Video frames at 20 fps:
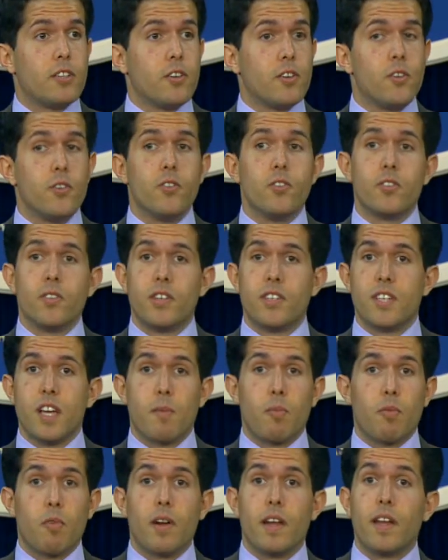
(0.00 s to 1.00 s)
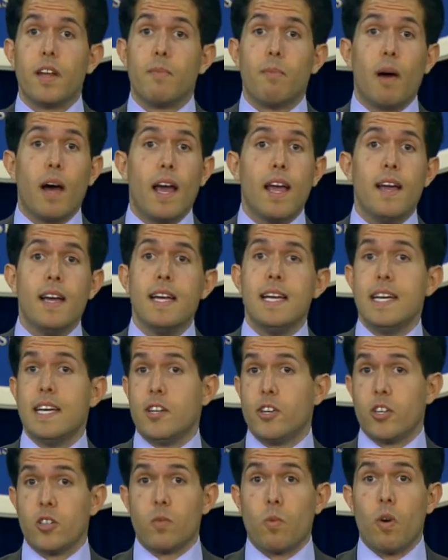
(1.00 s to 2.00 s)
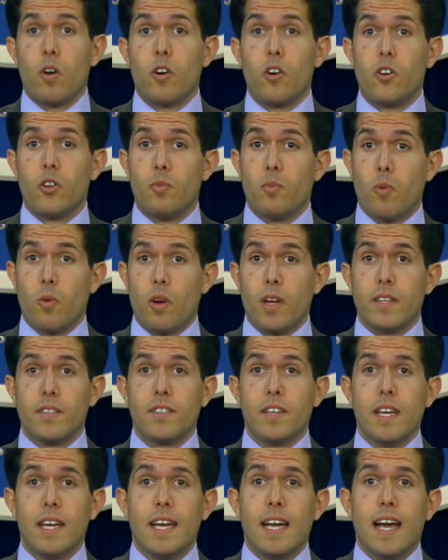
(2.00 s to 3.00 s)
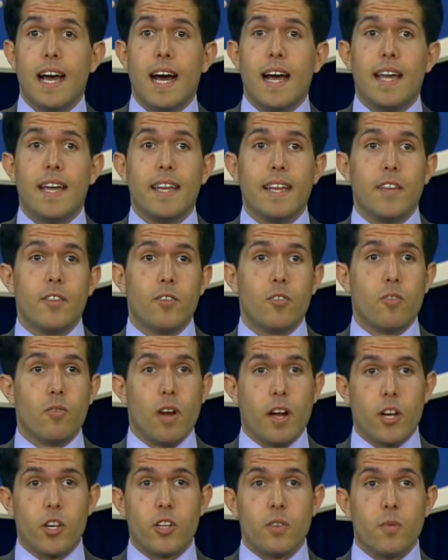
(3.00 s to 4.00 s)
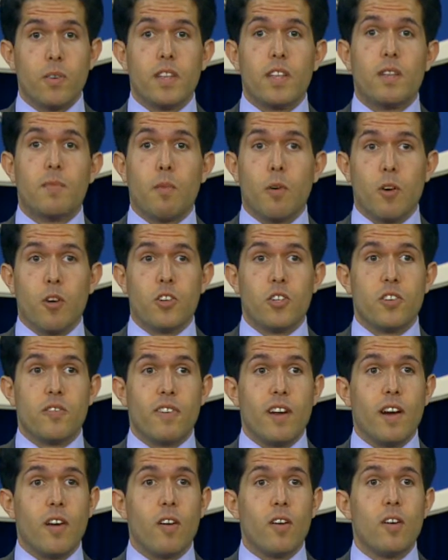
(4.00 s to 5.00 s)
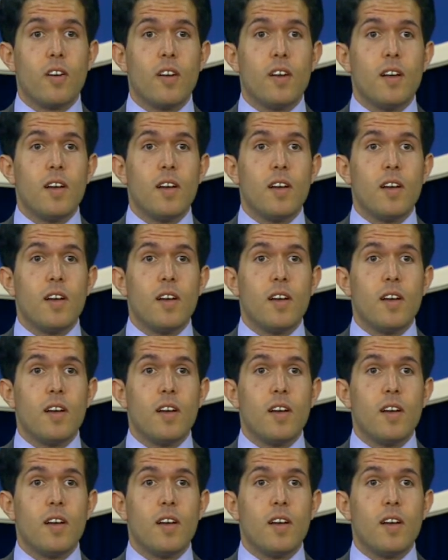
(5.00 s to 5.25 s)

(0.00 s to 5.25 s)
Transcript: They're usually separated by just 1 or 2 points in either direction within the margin of error.